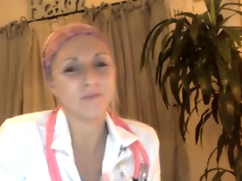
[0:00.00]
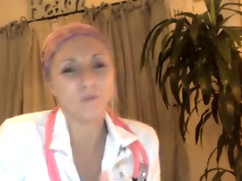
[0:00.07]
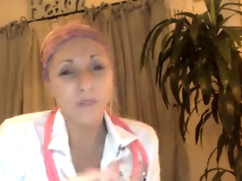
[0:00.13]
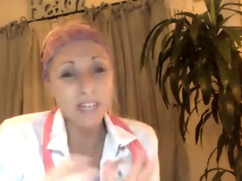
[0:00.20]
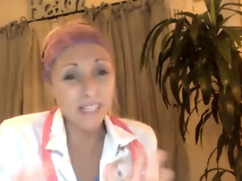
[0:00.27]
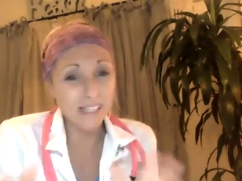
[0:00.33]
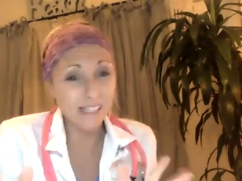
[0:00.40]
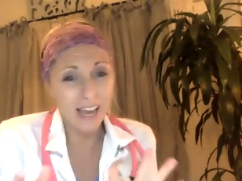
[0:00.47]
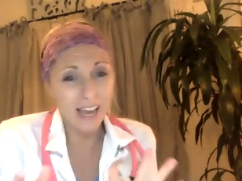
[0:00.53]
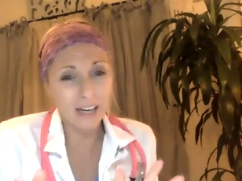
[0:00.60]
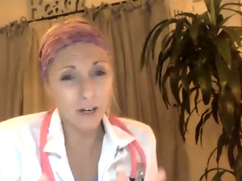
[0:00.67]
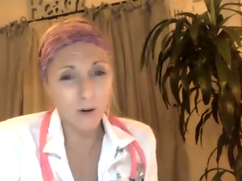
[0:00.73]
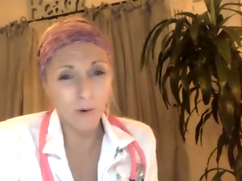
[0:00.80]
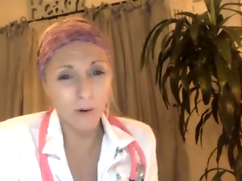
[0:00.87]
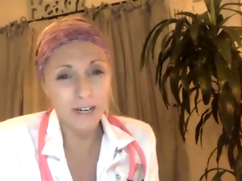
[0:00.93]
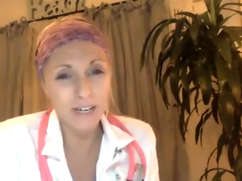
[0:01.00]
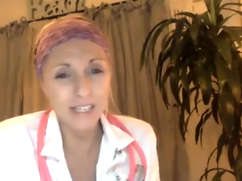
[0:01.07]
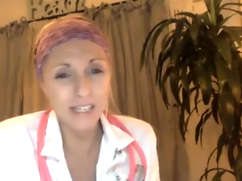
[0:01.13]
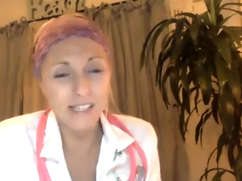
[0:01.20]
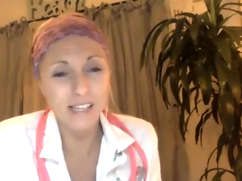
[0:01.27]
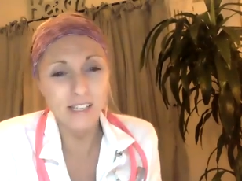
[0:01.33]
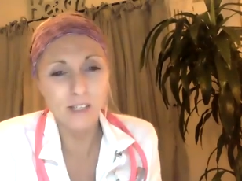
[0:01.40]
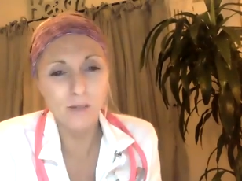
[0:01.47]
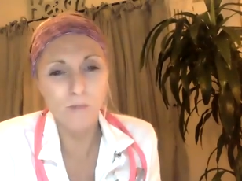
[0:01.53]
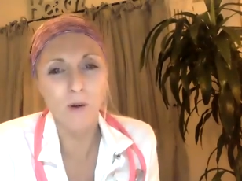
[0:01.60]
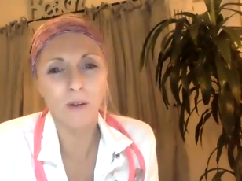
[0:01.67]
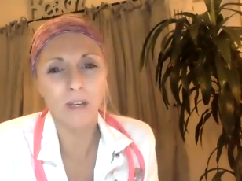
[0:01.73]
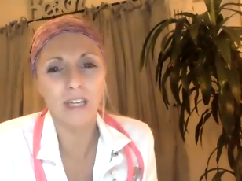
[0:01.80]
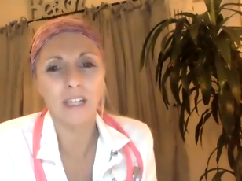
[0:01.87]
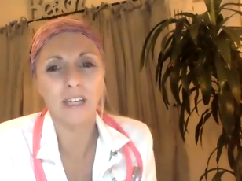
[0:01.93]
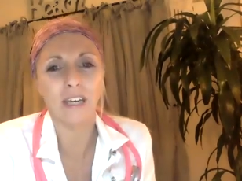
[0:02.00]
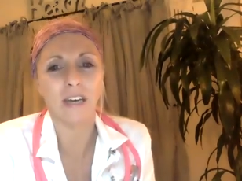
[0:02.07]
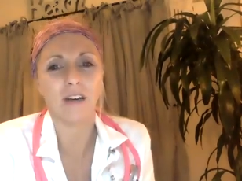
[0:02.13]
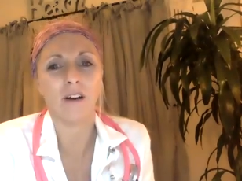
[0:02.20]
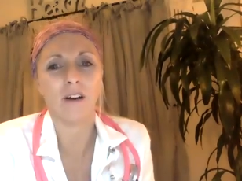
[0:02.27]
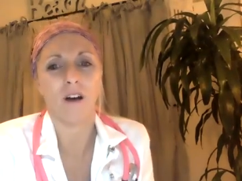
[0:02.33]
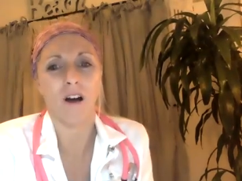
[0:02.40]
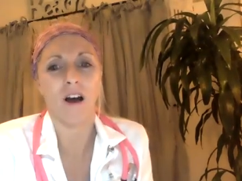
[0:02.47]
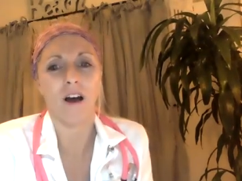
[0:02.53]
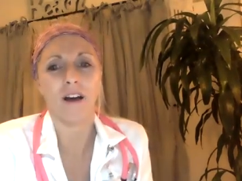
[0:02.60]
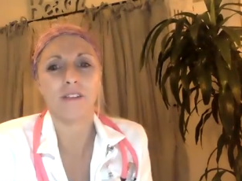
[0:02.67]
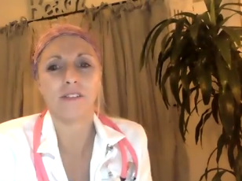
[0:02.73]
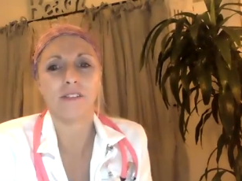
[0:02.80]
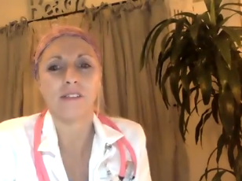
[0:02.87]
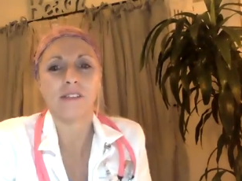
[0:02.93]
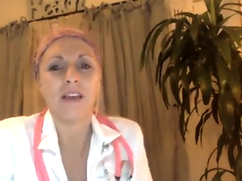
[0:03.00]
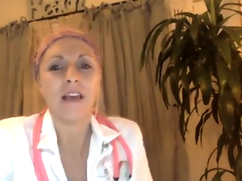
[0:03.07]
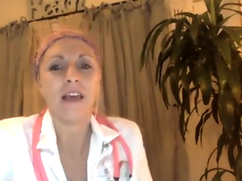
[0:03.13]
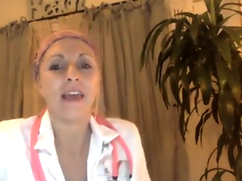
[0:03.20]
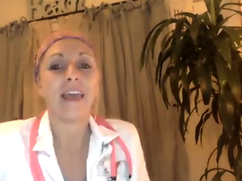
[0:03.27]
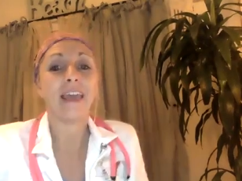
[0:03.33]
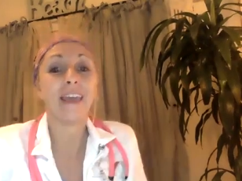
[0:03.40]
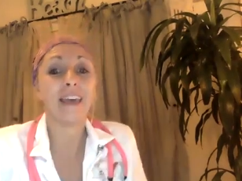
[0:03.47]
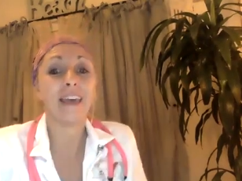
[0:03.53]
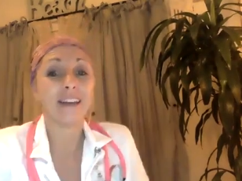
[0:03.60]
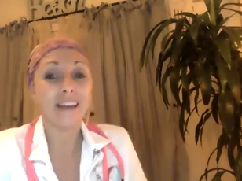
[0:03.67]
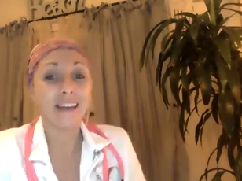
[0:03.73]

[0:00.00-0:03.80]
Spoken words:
risk categories that smoking can cause. And